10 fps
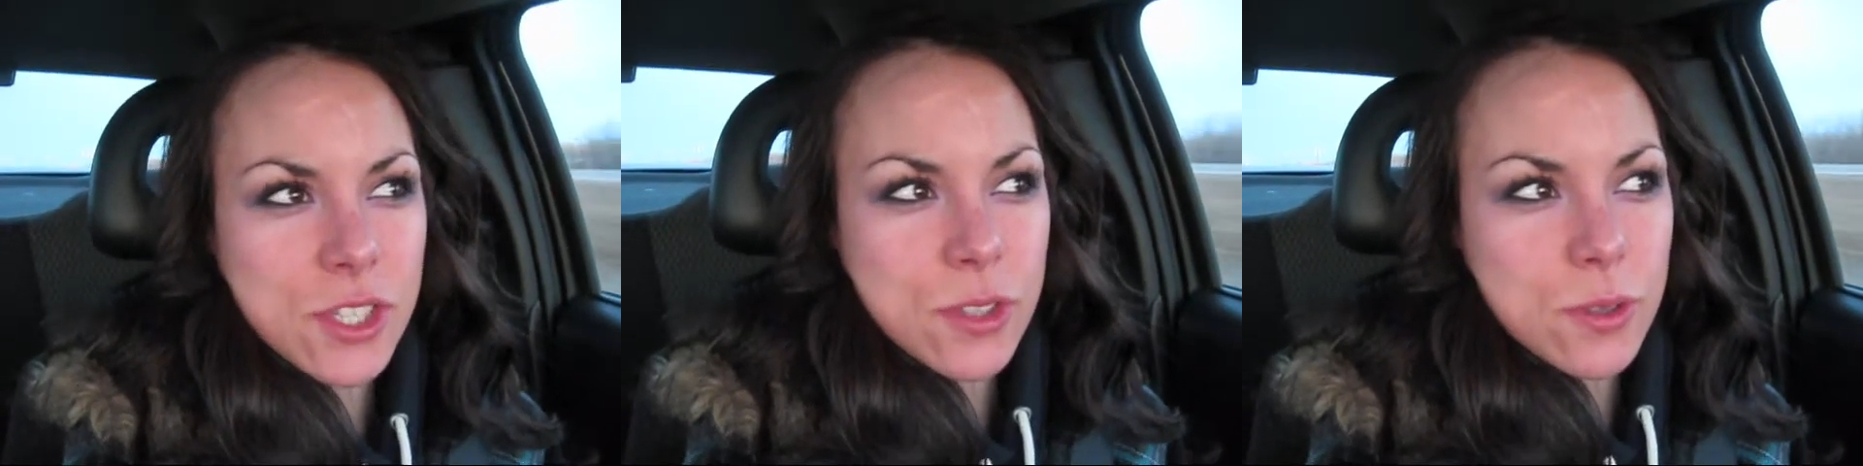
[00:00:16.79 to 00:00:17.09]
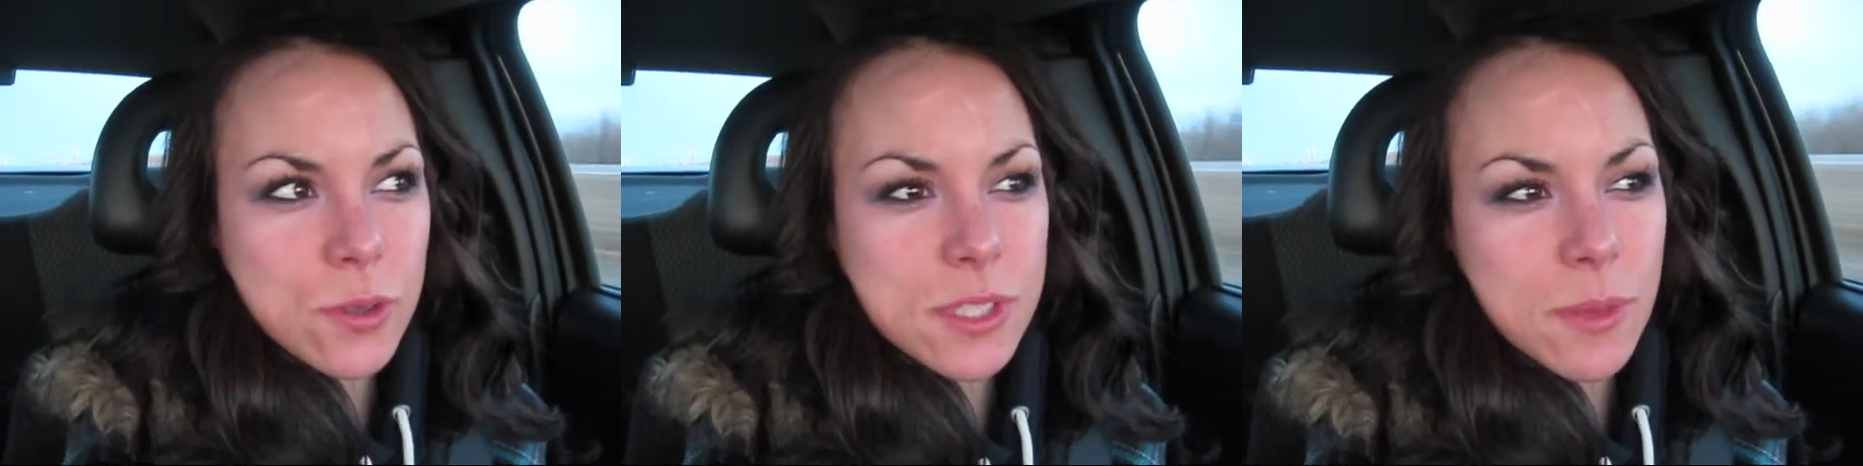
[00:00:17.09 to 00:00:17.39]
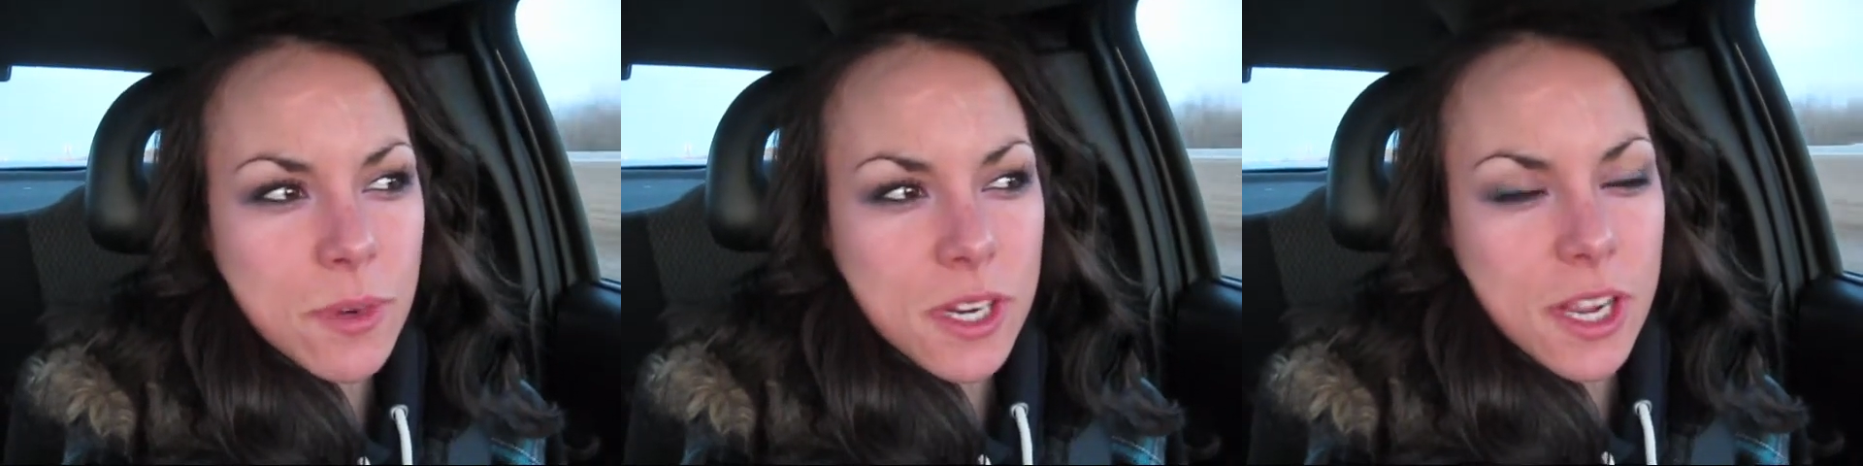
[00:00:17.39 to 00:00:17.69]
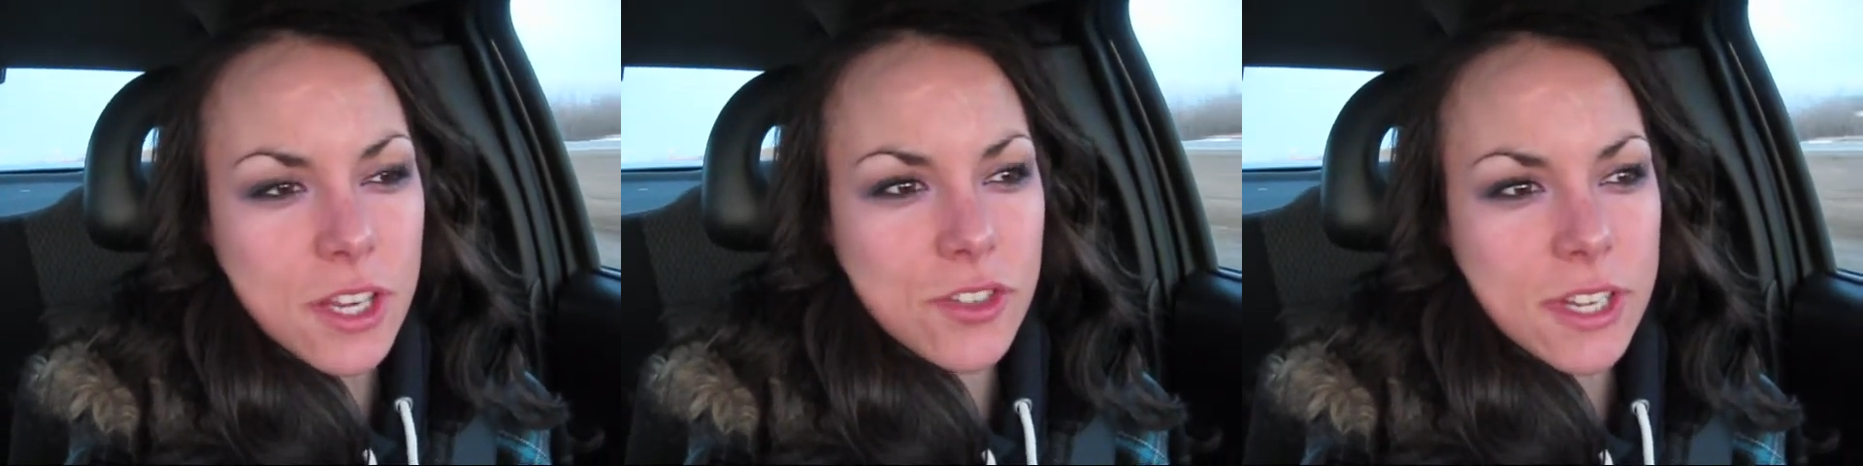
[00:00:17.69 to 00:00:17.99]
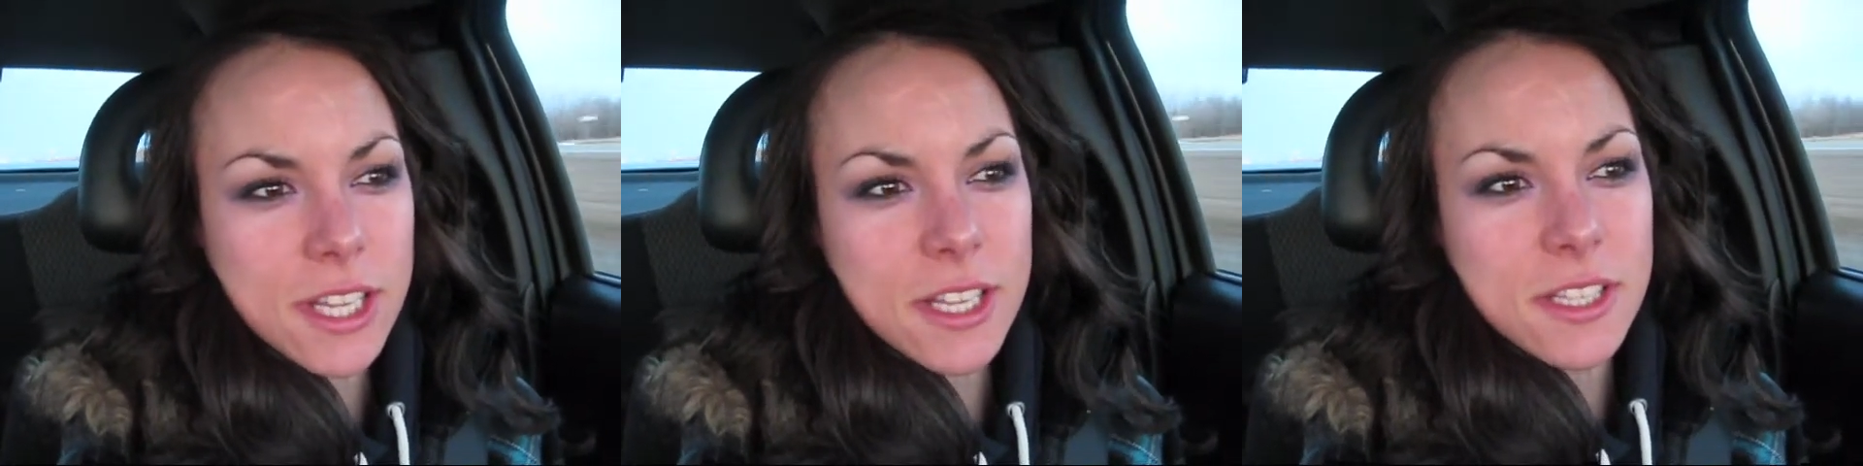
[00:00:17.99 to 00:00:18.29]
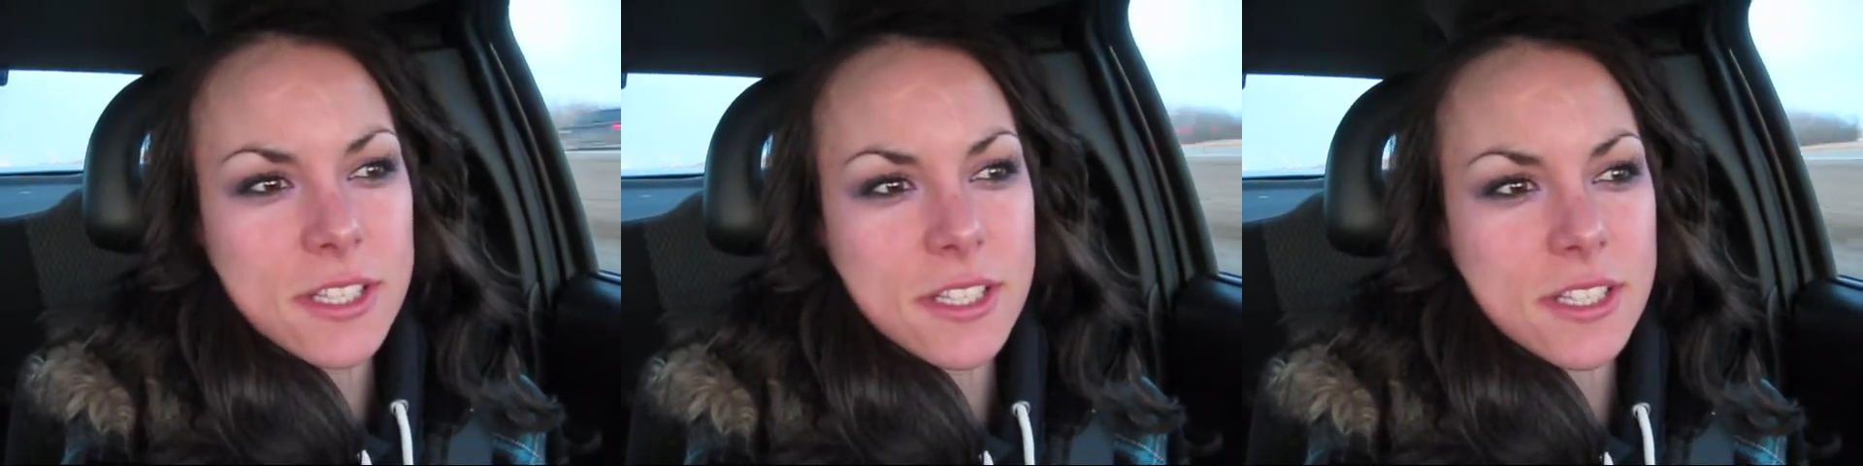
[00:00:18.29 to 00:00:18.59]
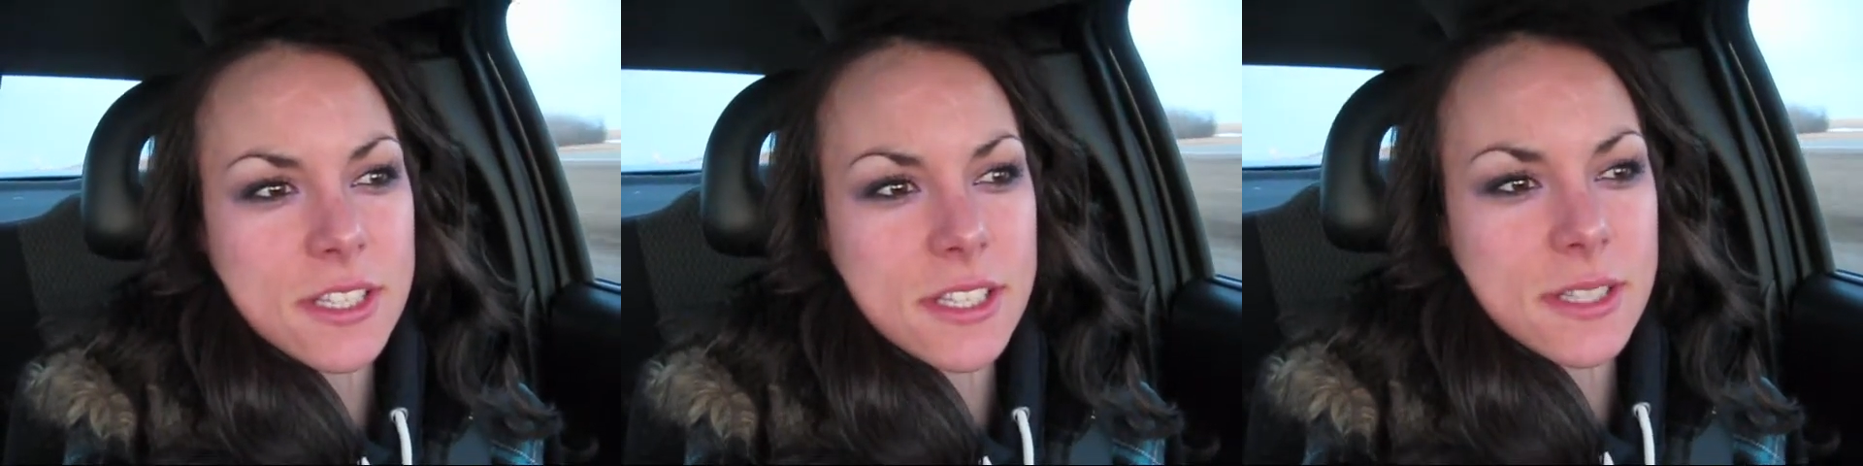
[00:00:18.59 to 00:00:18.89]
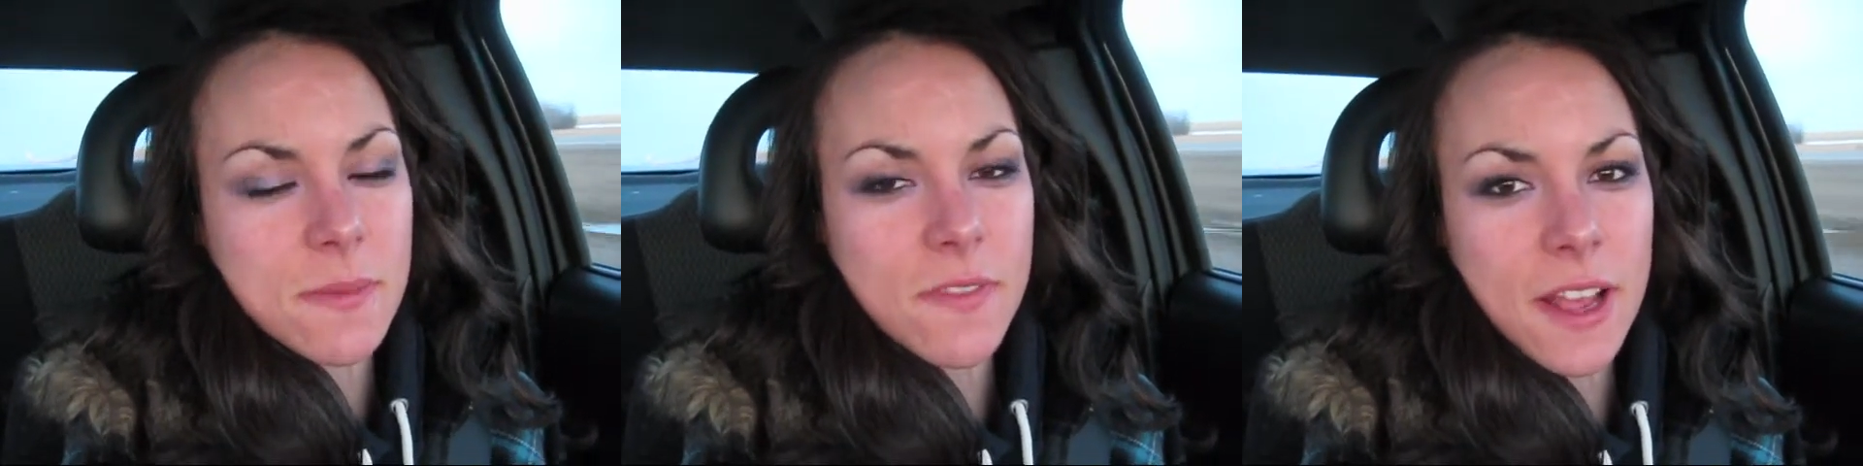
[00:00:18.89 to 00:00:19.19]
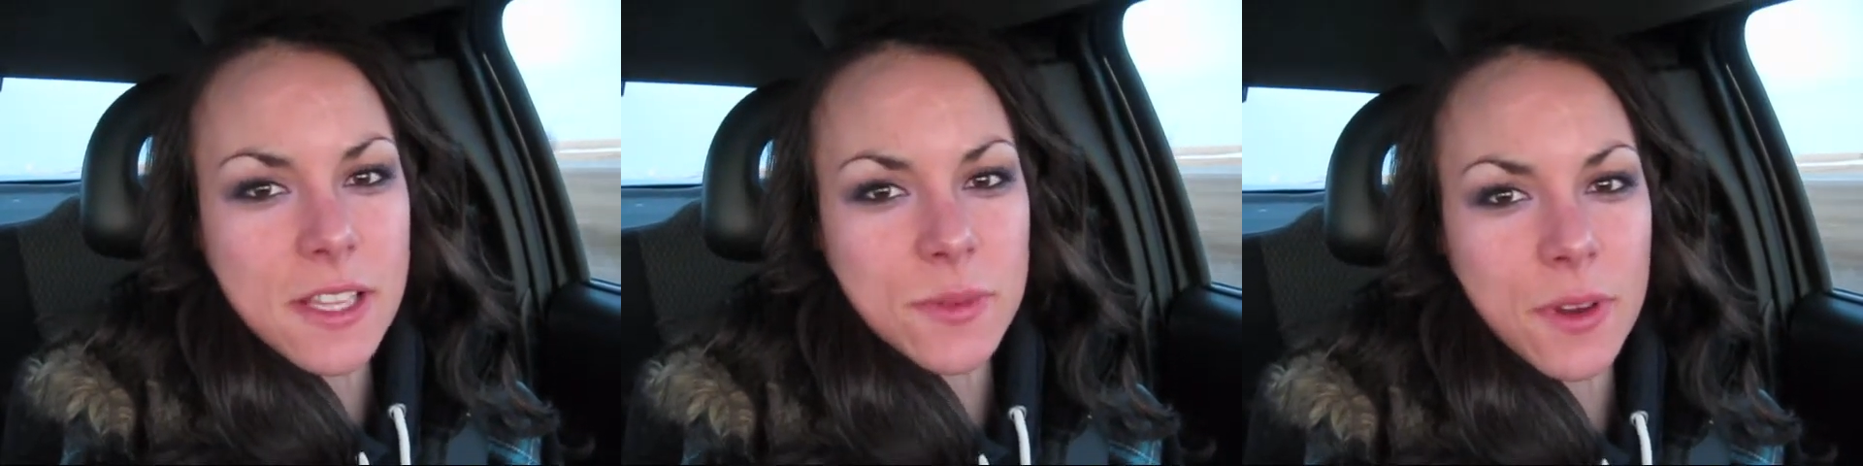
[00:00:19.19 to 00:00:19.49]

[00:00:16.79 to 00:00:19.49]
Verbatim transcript: to somewhere in Country Hills to see some friends.